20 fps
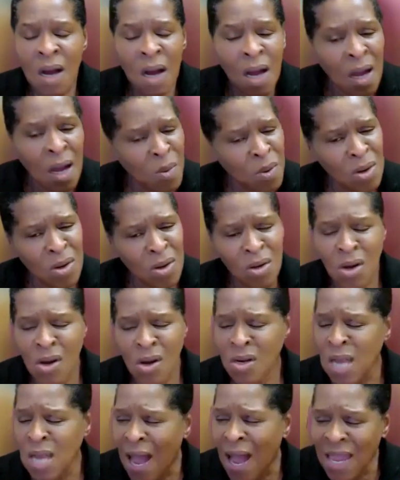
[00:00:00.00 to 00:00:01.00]
Come on,
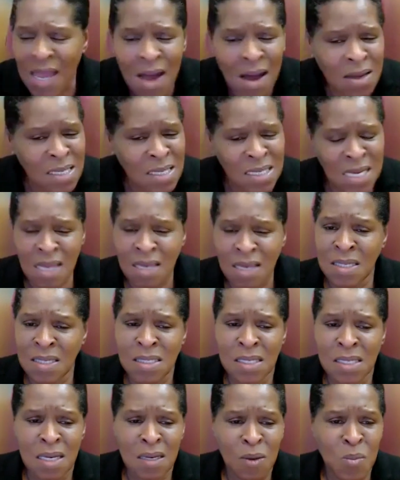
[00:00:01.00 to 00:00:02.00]
God, I can't take
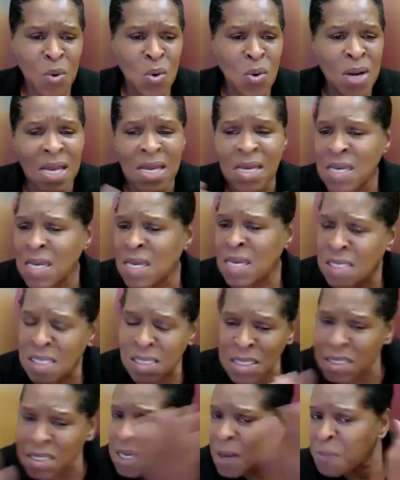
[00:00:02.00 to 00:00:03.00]
this anymore. I need to
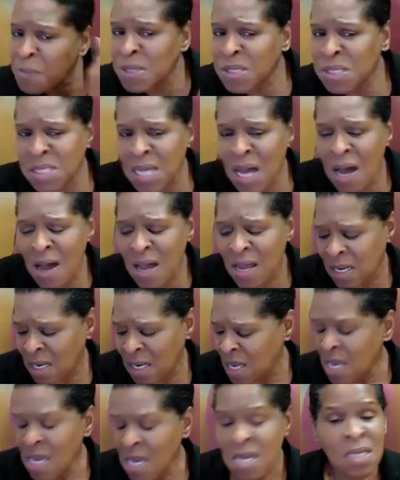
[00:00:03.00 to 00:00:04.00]
step aside.
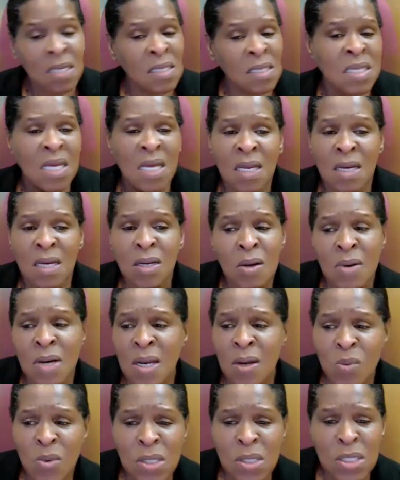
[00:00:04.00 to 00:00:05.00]
You say, No, I
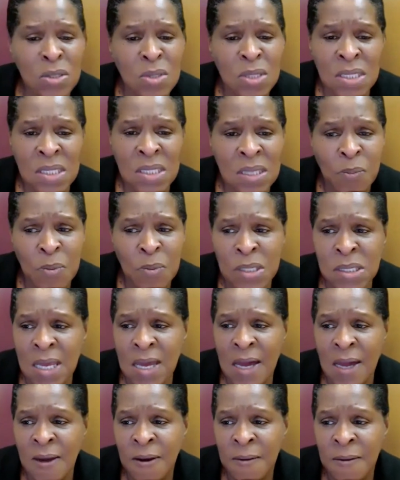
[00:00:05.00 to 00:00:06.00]
don't want you to step
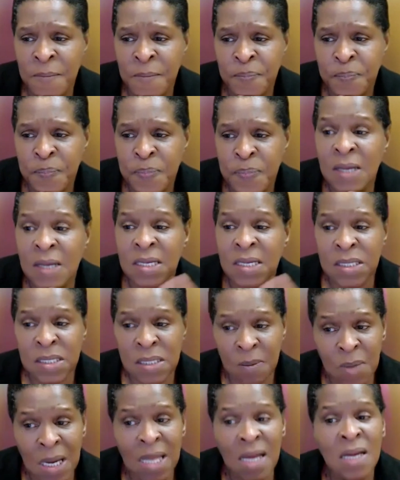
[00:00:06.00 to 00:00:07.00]
aside. There's
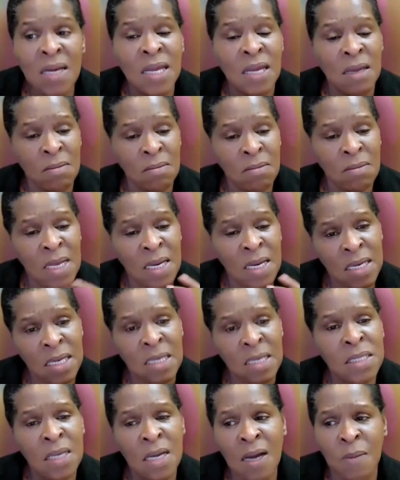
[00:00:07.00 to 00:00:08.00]
some learning that
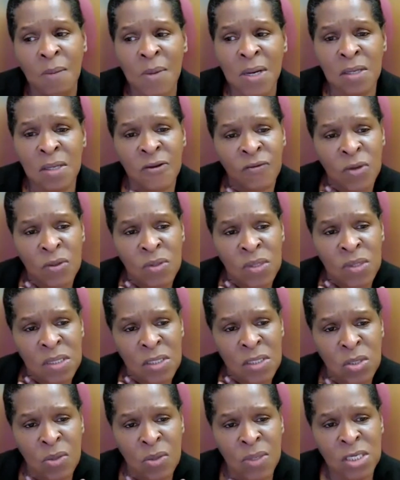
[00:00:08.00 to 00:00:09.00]
needs to come out of your
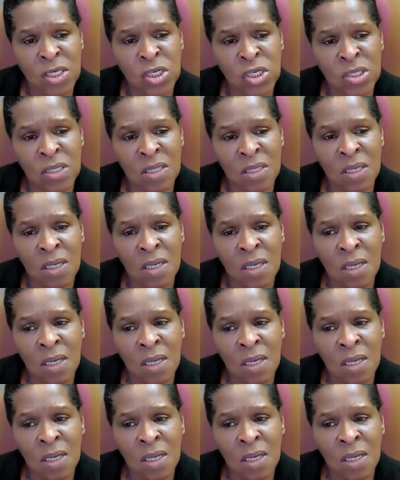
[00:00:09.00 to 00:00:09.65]
situation.